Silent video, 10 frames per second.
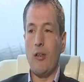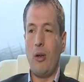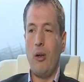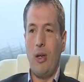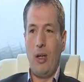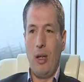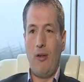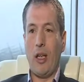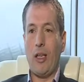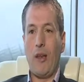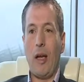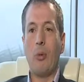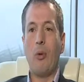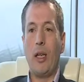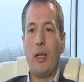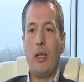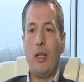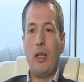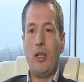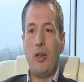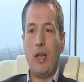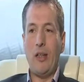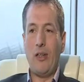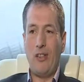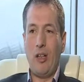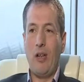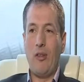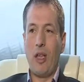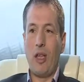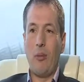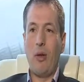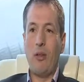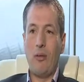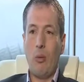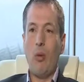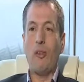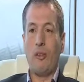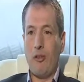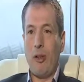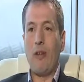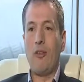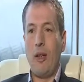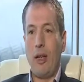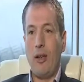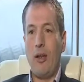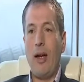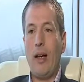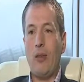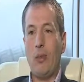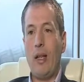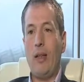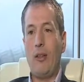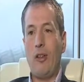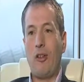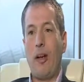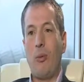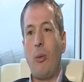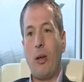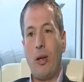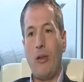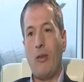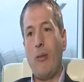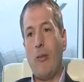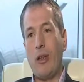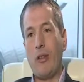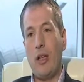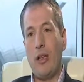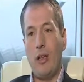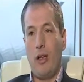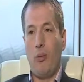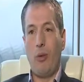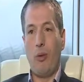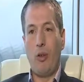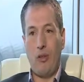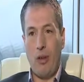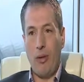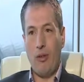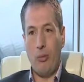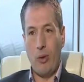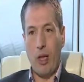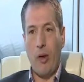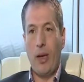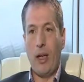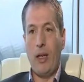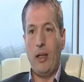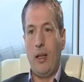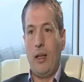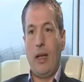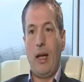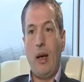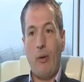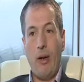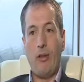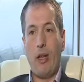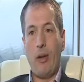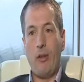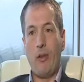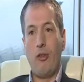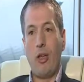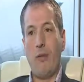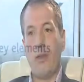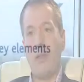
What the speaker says: So I think at that point you need to start thinking, well, what is the strategy here? How do we decide what we're going to invest in, which direction we're going in, and how we're actually going to achieve it?